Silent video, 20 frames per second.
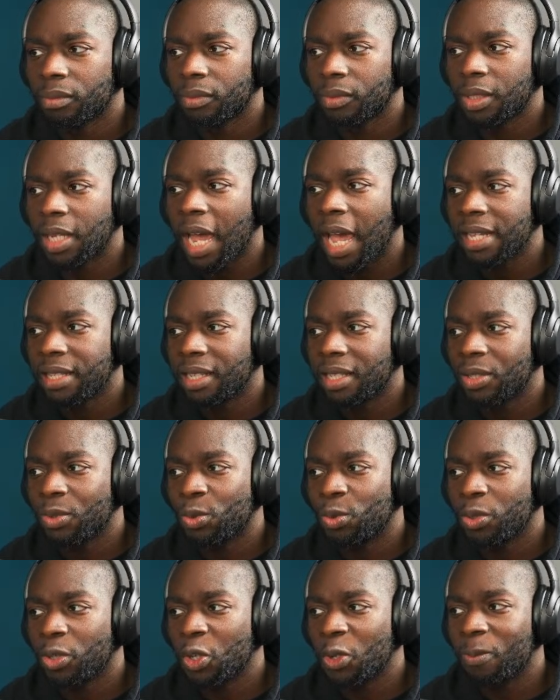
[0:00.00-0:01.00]
Assets,
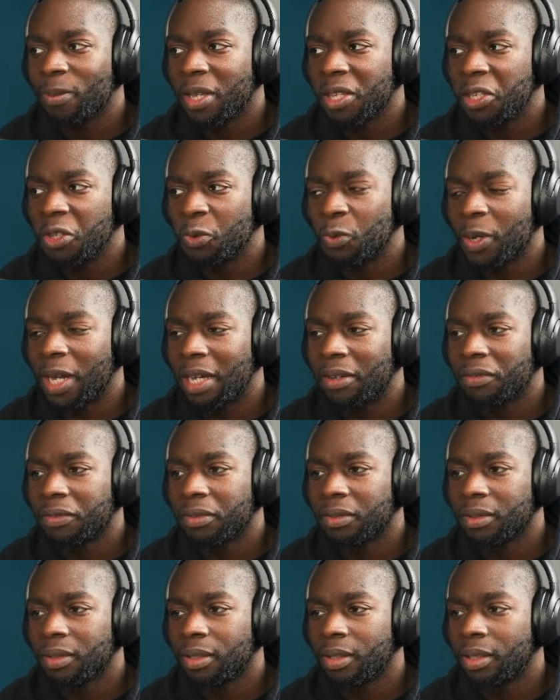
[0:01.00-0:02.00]
audio, menu, WAV.
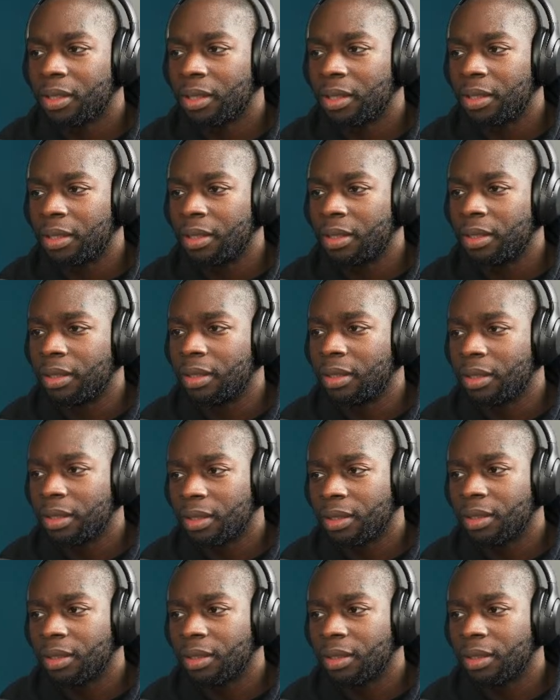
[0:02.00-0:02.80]
Huh.